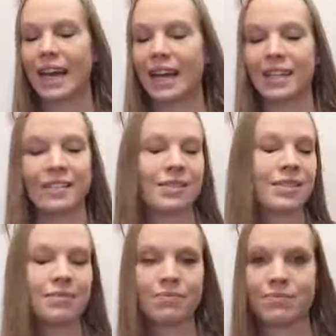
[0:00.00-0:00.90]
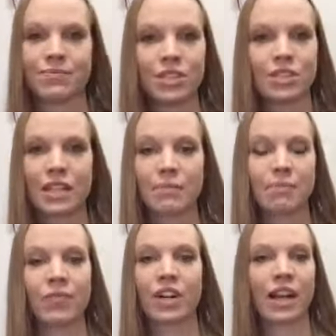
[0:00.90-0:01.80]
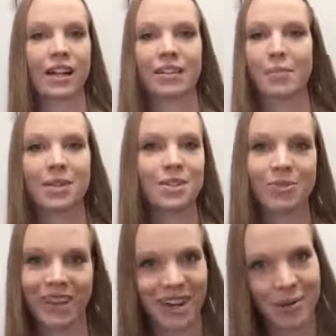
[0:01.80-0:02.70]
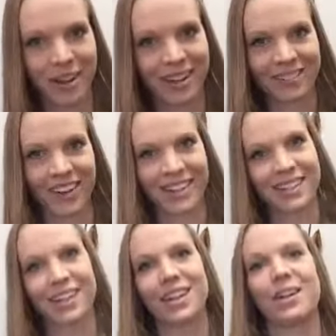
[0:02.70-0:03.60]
And you say, forget it, I'm gonna do it anyway, right?